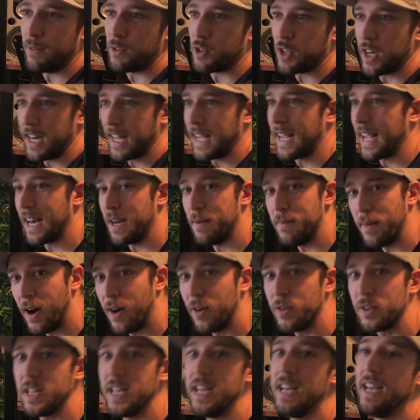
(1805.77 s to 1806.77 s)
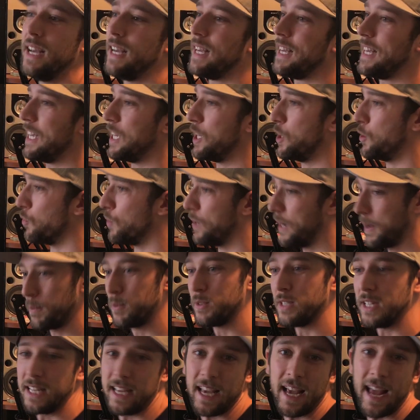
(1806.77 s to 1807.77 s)
trying to get him out, he grips
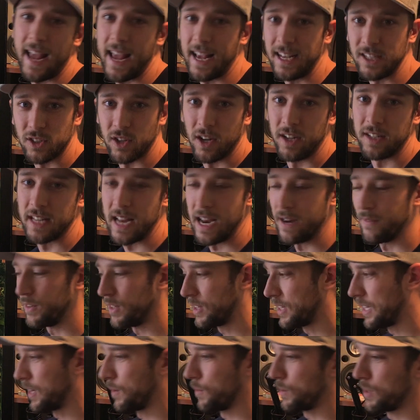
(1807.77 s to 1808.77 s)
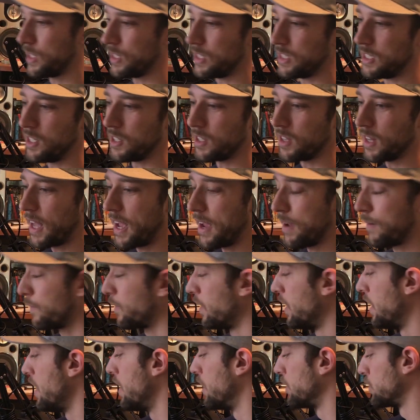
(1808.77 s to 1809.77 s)
and he hangs on to everything with his dear life.
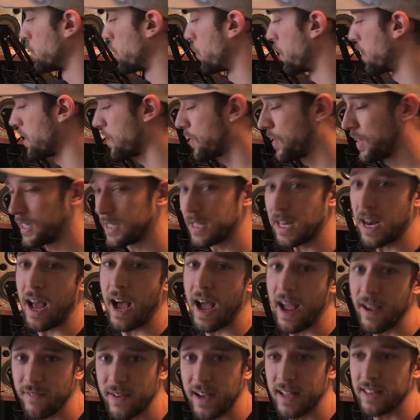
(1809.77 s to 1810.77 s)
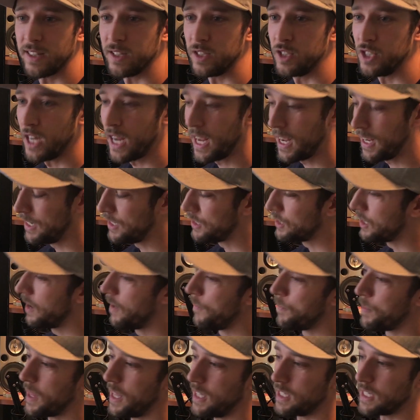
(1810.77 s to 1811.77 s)
So one of the things that I've had to change
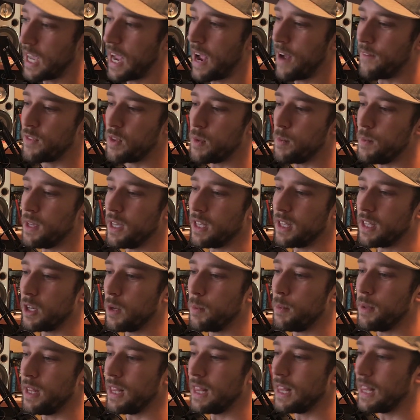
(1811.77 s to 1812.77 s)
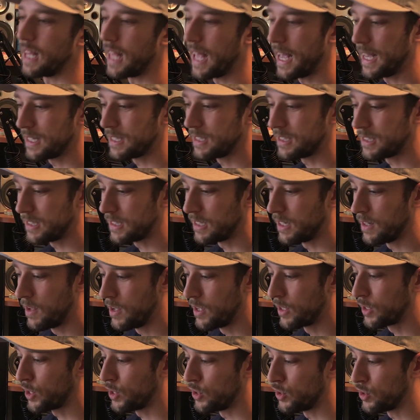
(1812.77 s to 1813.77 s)
is I have to be a little bit less
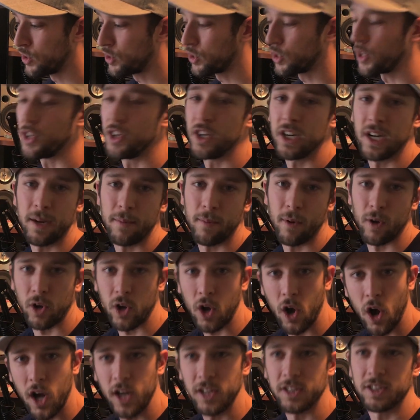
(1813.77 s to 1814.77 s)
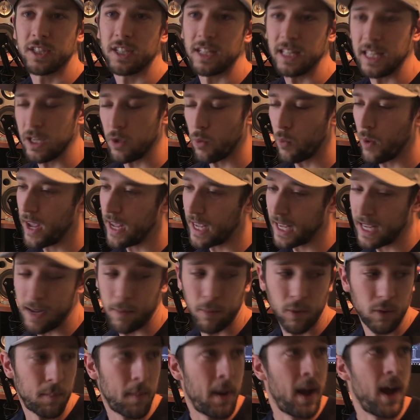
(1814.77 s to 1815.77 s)
concerned about constantly weighing him.
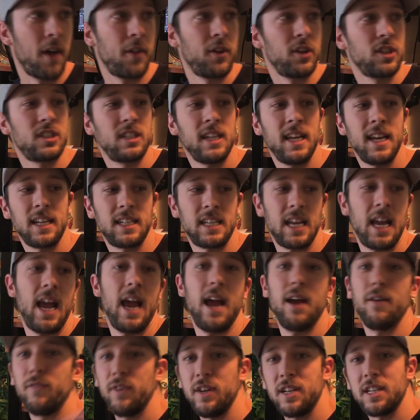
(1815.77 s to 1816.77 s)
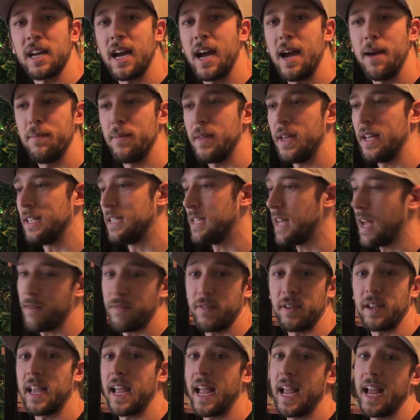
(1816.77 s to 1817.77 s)
With my other snakes, every time they
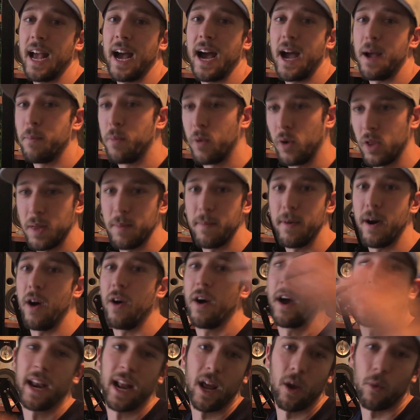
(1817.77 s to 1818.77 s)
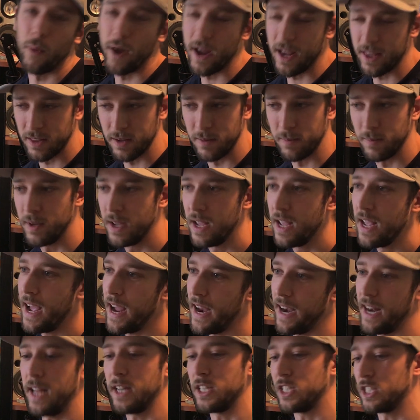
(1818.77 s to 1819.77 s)
defecate, I pull them out and I weigh them,
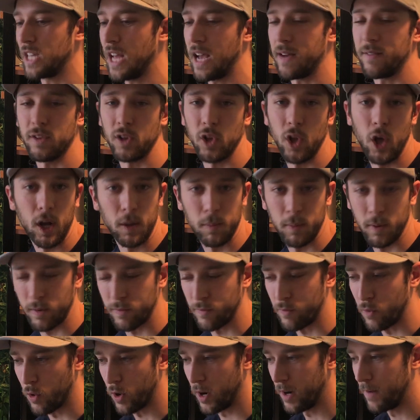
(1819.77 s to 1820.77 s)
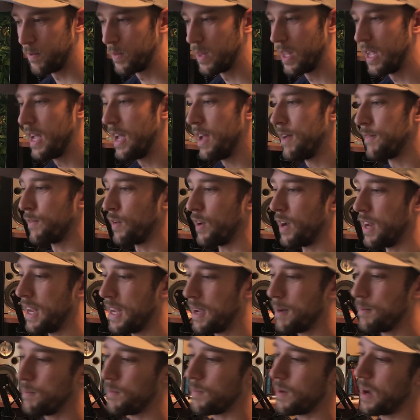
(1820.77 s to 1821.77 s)
and I just have a logbook for it. For
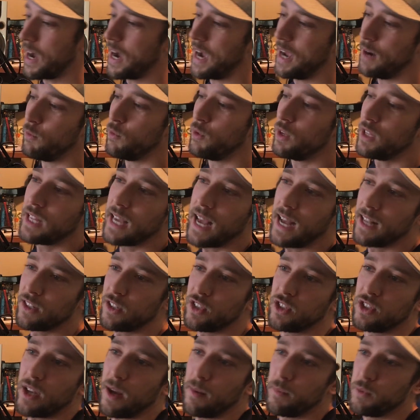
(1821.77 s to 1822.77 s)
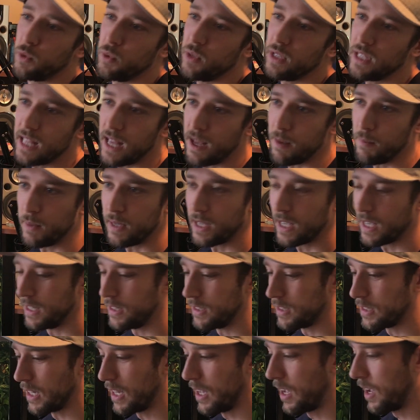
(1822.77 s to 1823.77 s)
him, I really had to stop doing that
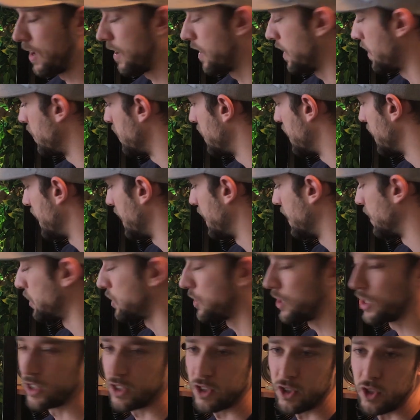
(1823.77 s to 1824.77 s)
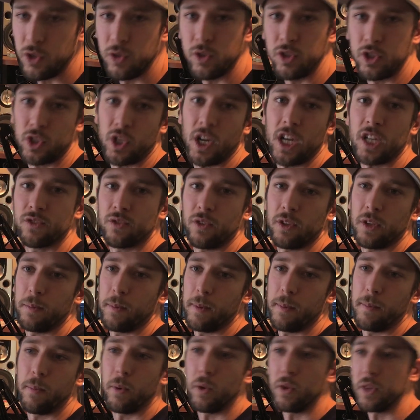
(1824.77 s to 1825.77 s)
because it's just too stressful to be
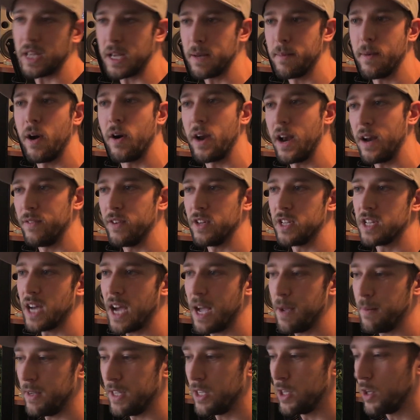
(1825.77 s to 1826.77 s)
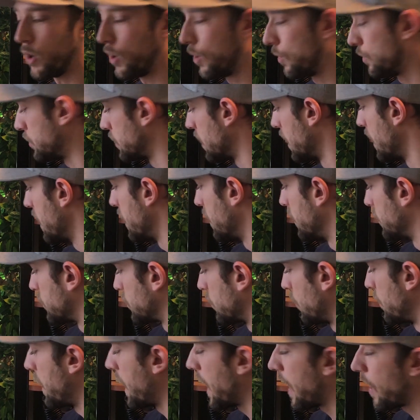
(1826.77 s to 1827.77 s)
pulling him out every time he goes.
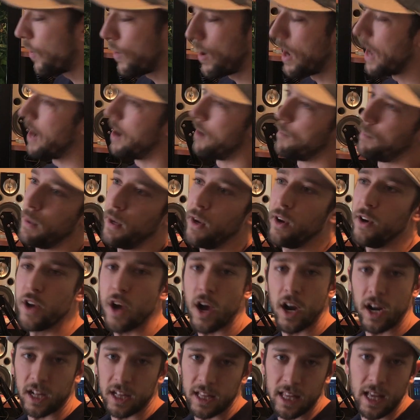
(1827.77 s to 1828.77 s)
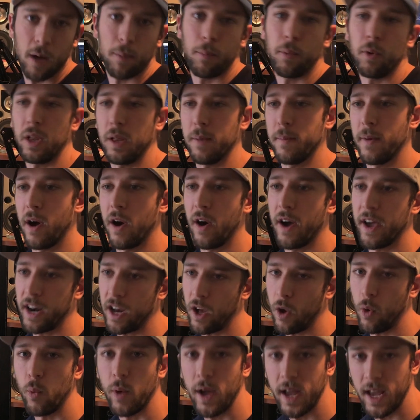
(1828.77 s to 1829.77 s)
So now periodically I'll pull him out and
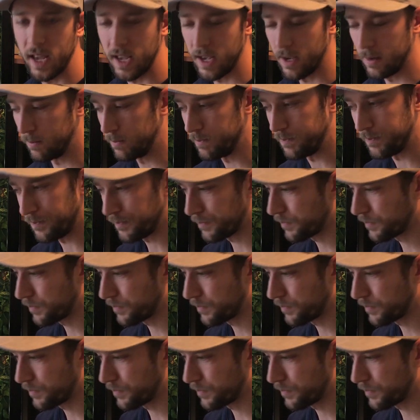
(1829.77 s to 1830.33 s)
I'll weigh him,